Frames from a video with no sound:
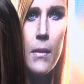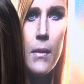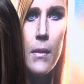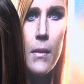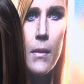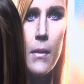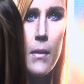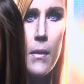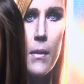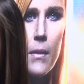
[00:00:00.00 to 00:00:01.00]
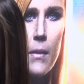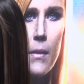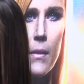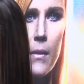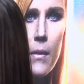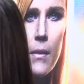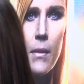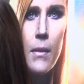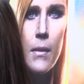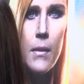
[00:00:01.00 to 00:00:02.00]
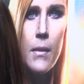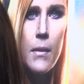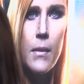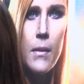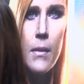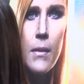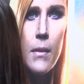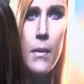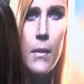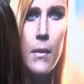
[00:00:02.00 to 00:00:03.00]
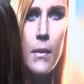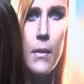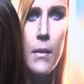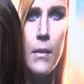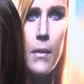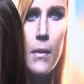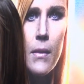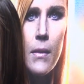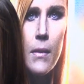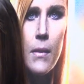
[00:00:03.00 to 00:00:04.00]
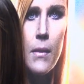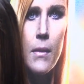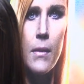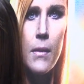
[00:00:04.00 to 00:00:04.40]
The person shown says nothing.